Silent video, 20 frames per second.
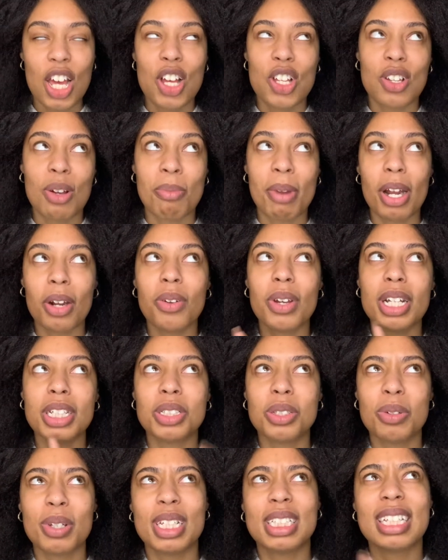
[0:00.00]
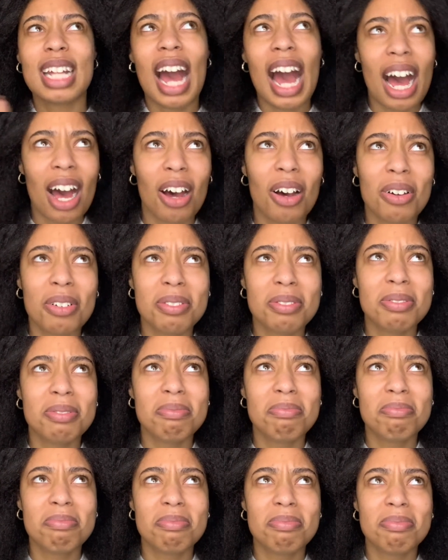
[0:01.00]
So I'm not doing a twist out.
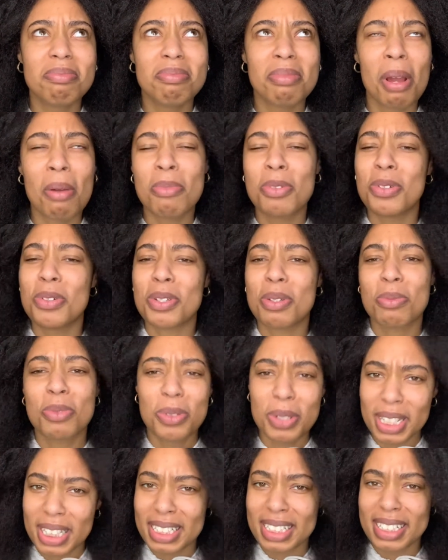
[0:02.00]
I'm just twist.